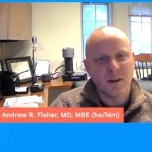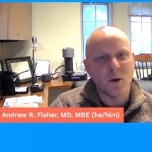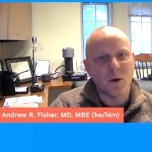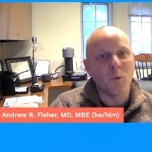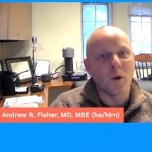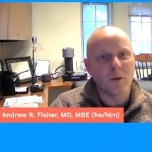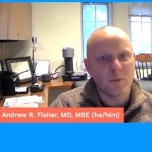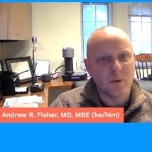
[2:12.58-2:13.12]
you
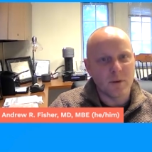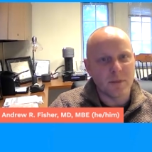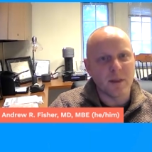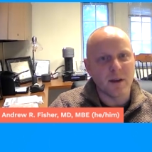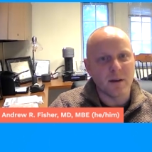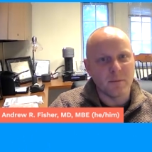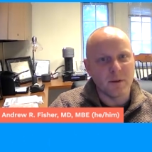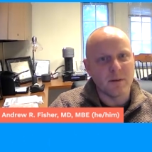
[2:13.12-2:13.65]
know, work with
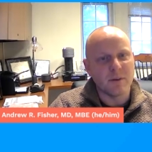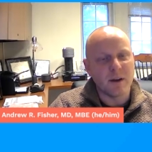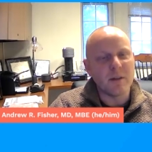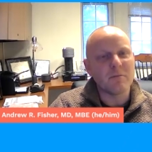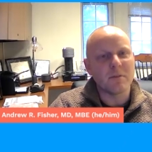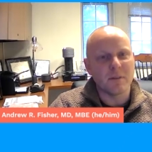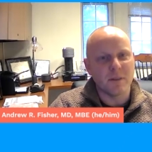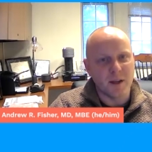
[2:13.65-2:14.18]
them and
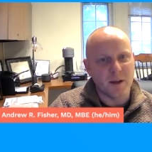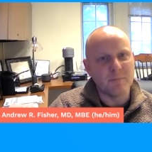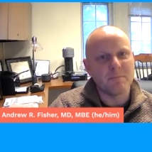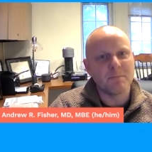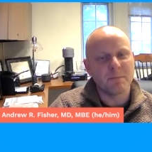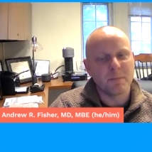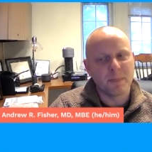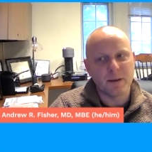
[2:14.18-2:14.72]
fight for
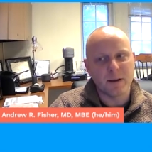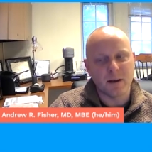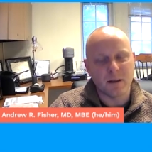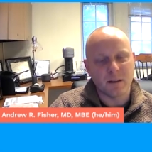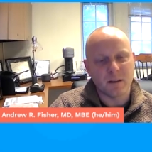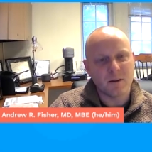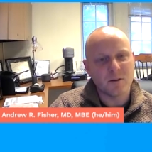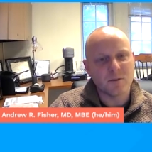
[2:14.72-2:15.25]
them,
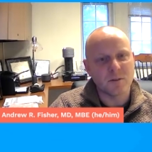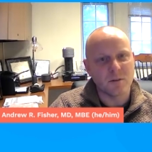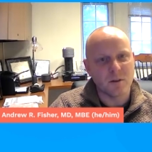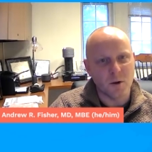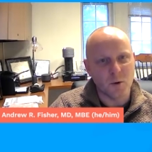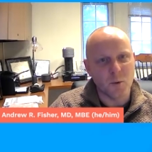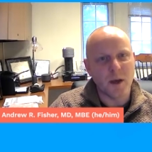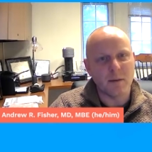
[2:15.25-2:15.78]
uh, that goes a
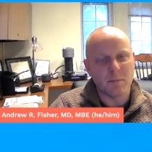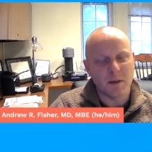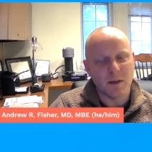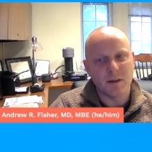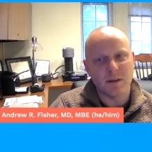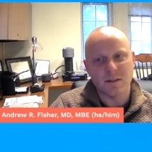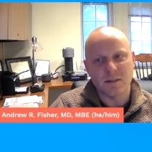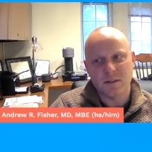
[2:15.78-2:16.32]
long way
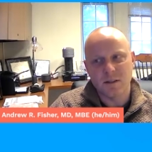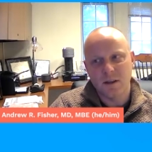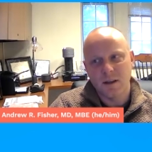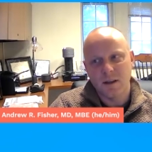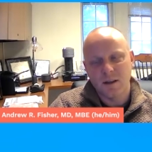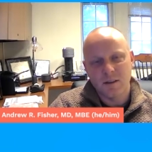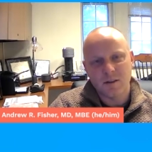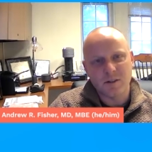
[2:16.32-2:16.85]
because
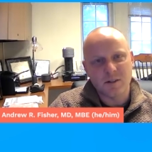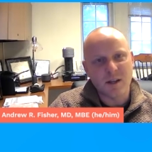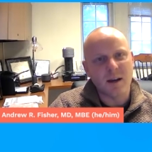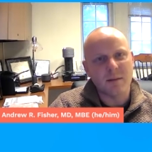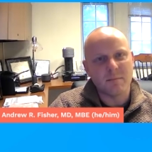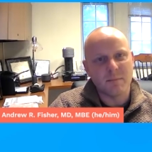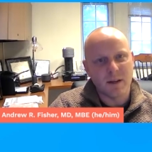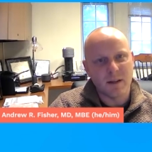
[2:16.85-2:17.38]
there's
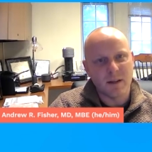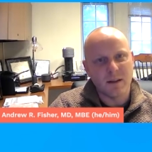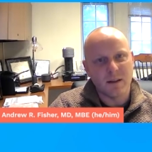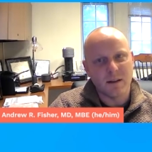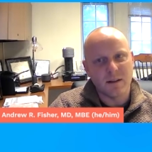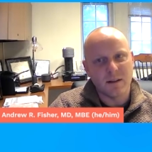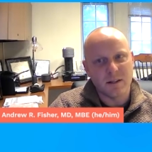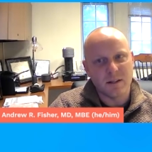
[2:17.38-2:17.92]
not
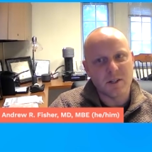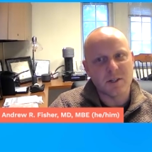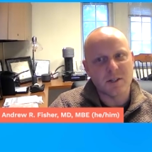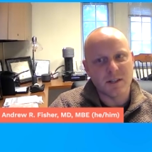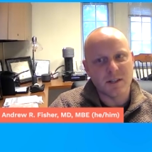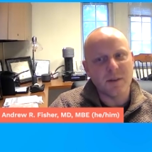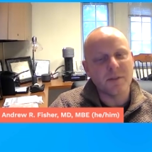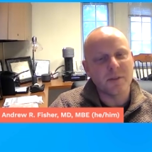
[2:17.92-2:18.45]
many
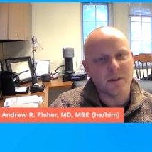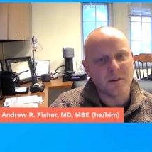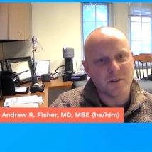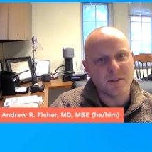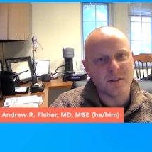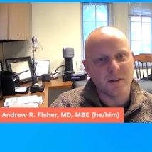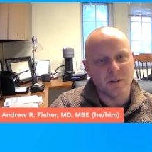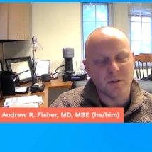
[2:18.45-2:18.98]
clinicians out there
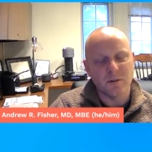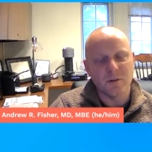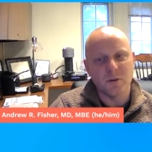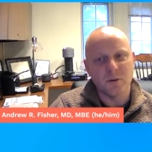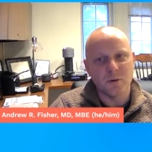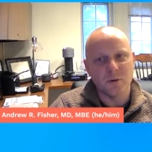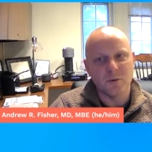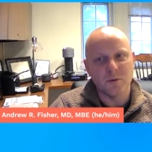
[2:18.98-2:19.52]
still
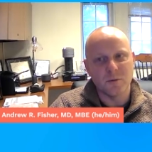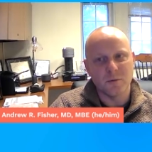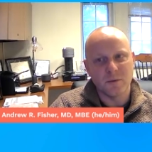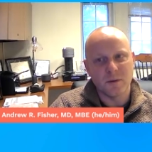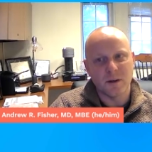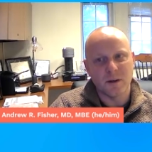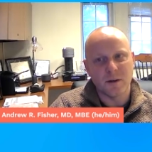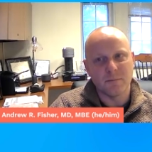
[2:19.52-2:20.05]
who,
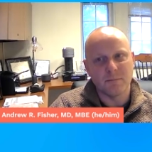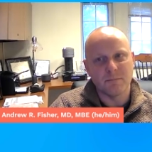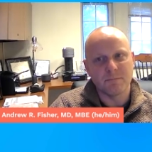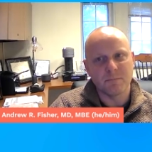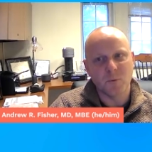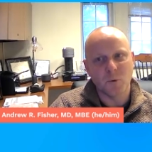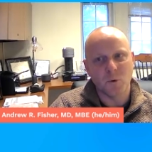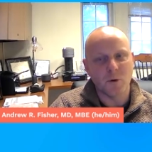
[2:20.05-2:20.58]

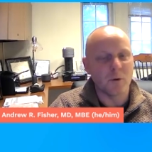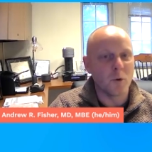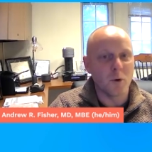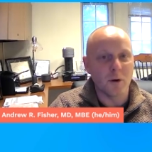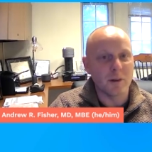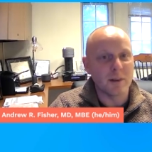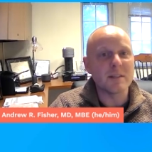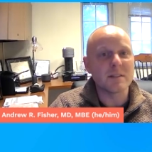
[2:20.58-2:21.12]
um, or,
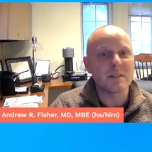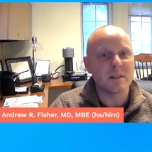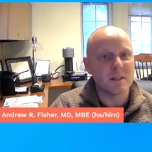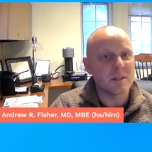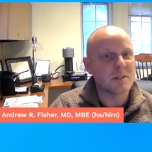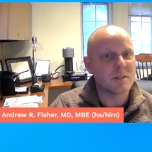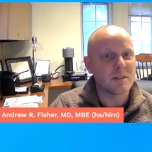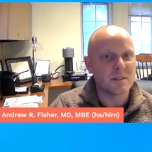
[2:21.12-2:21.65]
or, at least
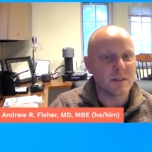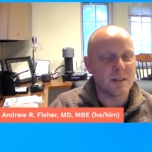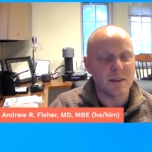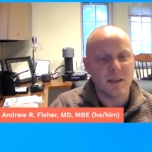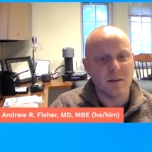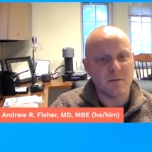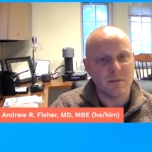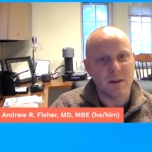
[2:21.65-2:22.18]
clinicians
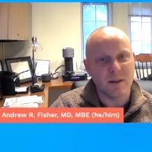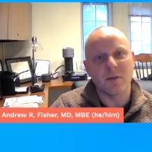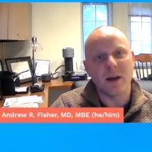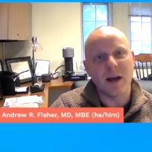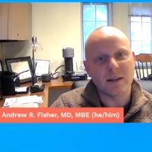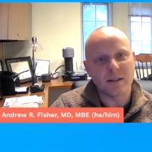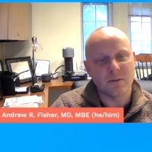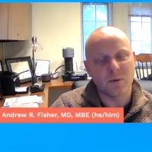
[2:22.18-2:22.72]
that they've
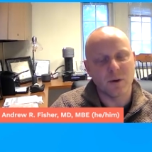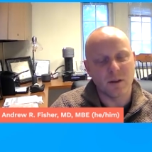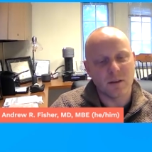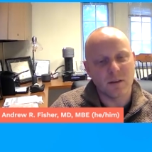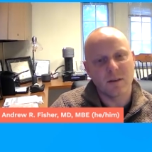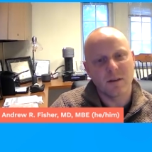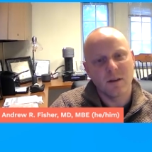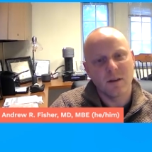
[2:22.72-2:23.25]
interacted
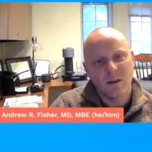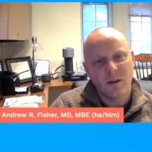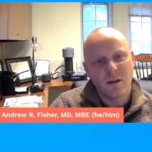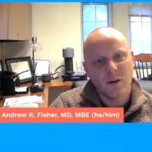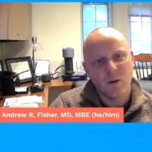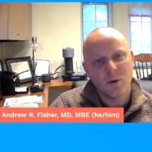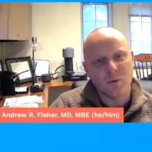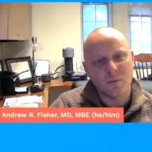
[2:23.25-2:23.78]
with,
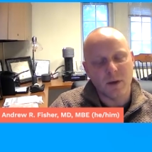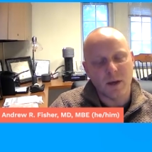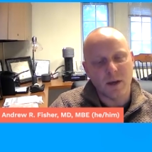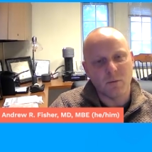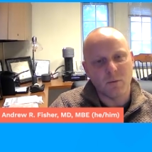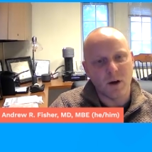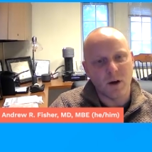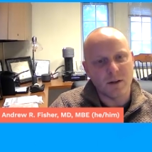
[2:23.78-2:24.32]
who
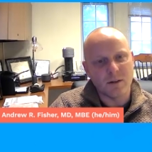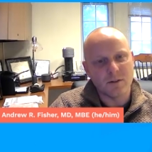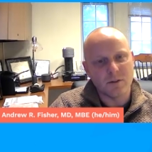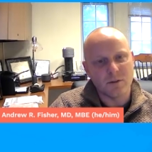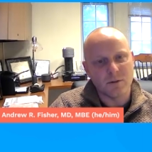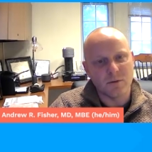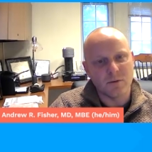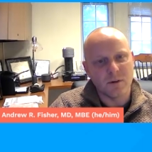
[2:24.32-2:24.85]
may want
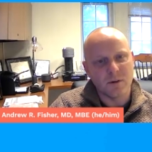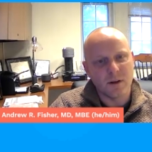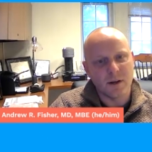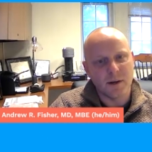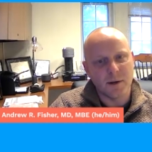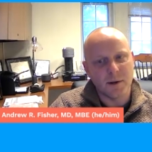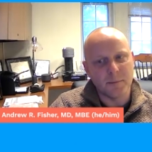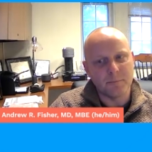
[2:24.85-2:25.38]
to
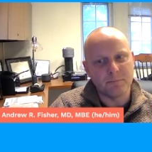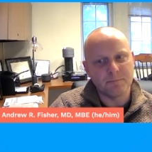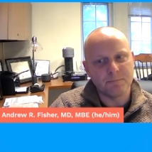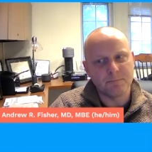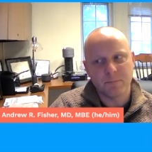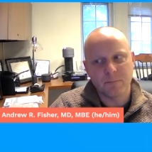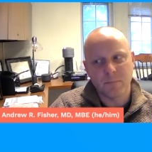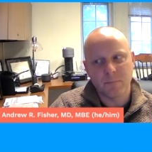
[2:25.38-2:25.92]
um,
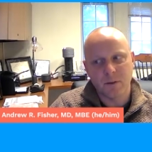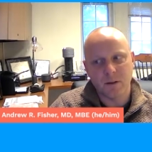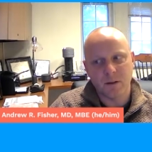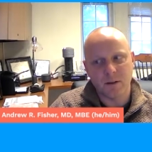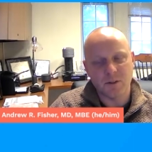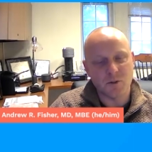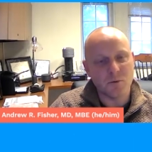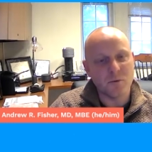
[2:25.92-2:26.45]

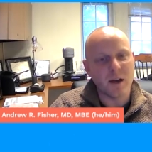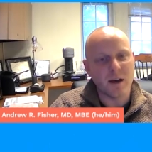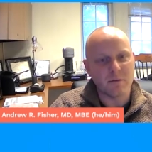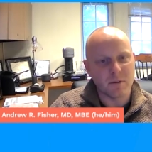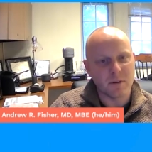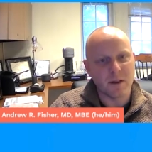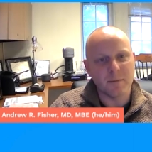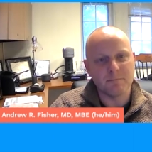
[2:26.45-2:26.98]
do
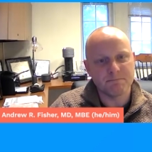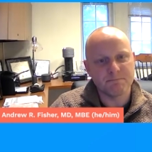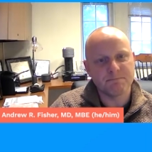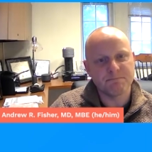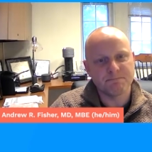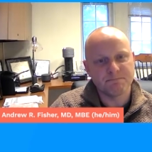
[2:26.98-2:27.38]
that for them.